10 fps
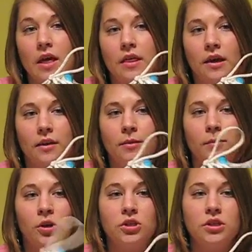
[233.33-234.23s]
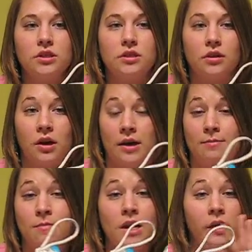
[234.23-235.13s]
They can be purchased
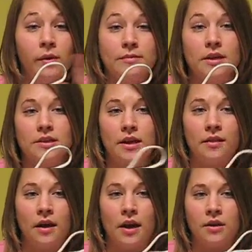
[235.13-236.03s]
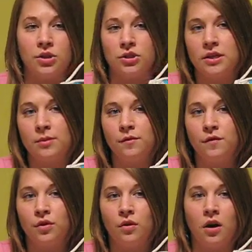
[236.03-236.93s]
on many websites online. Just to name a
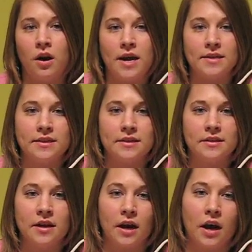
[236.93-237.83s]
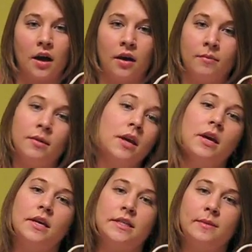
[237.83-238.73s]
few are Asics.com,
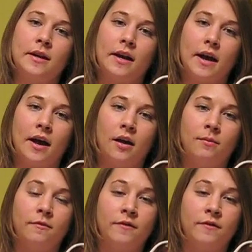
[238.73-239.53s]
eastbay.com,